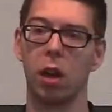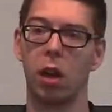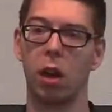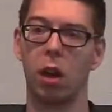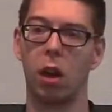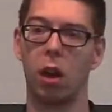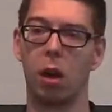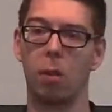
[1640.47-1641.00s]

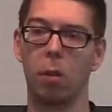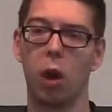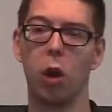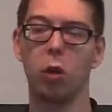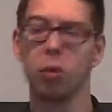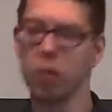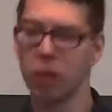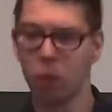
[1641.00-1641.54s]

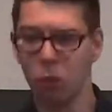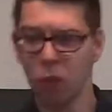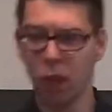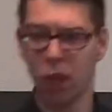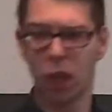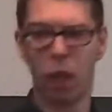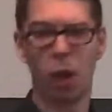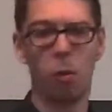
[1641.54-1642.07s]
host them when
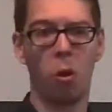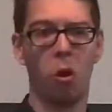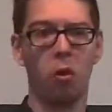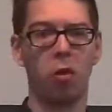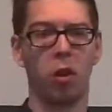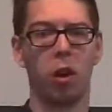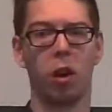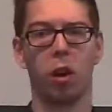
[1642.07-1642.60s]
they come
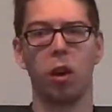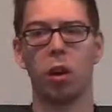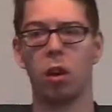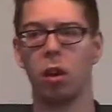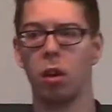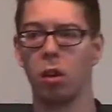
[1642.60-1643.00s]
over